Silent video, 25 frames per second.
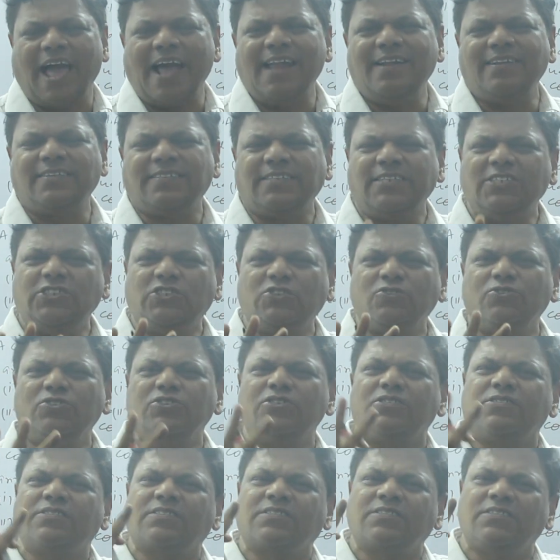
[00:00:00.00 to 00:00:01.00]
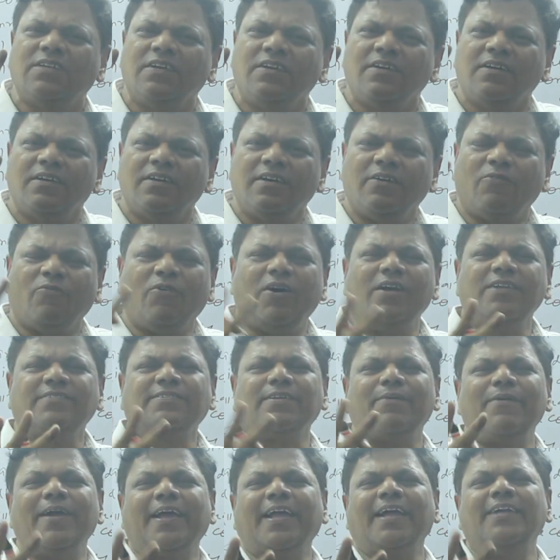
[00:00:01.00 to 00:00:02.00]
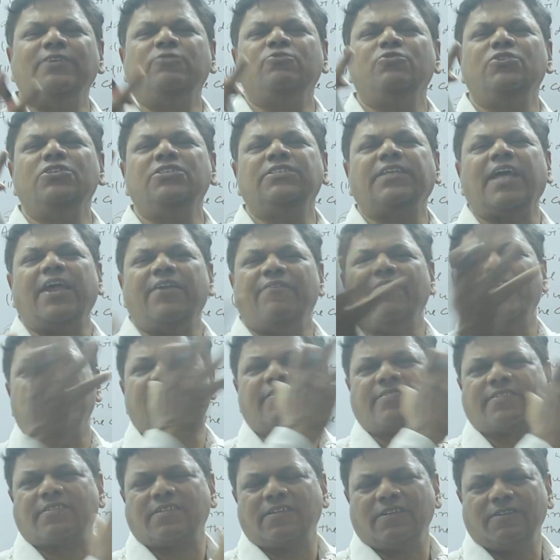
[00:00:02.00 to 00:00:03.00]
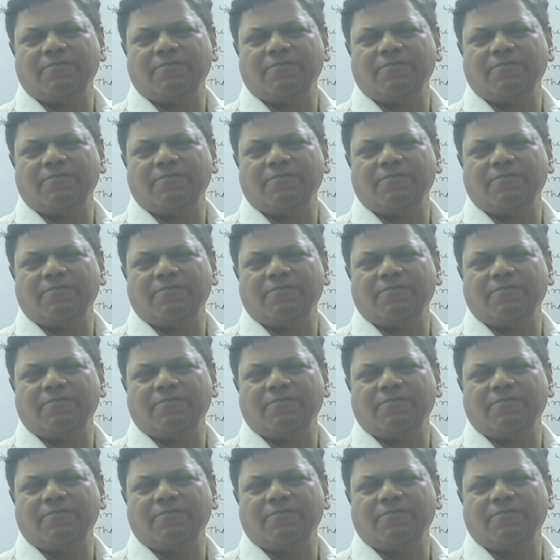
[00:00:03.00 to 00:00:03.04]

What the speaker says: I will teach you once I can do in 10 days.